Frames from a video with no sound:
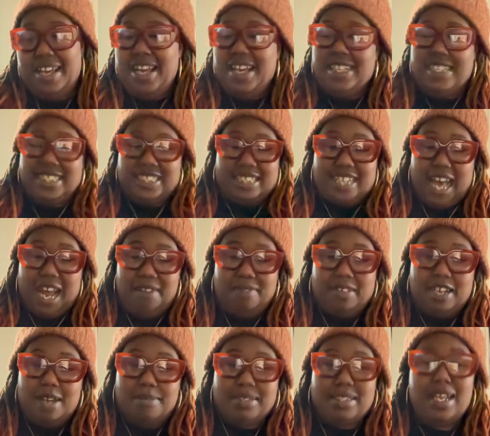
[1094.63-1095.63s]
This Nine
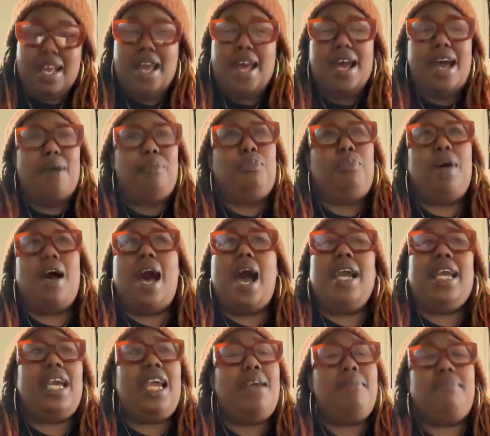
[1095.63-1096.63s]
of Cups, I
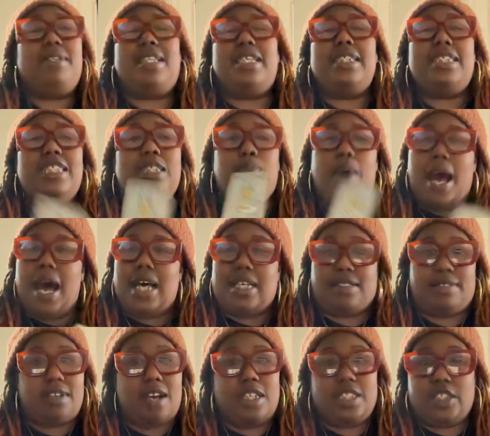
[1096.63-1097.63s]
can't. This is why I
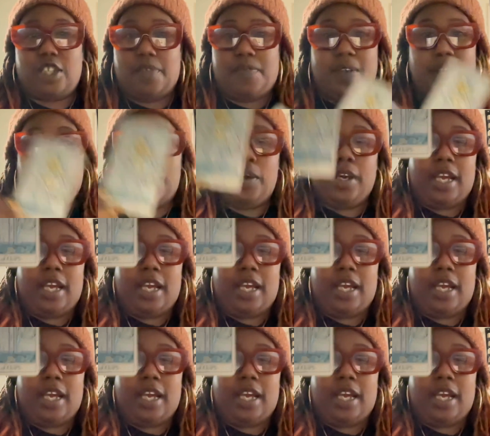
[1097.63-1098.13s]
start shuffling on